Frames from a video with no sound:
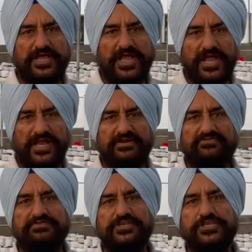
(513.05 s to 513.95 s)
and we
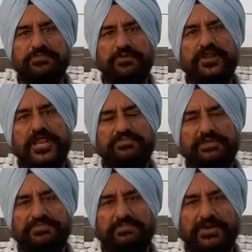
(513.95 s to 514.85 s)
will keep on helping
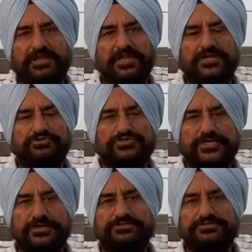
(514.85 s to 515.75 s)
people to
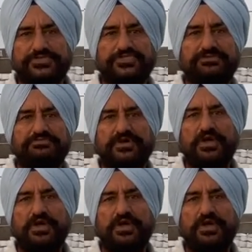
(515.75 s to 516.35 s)
set up the system,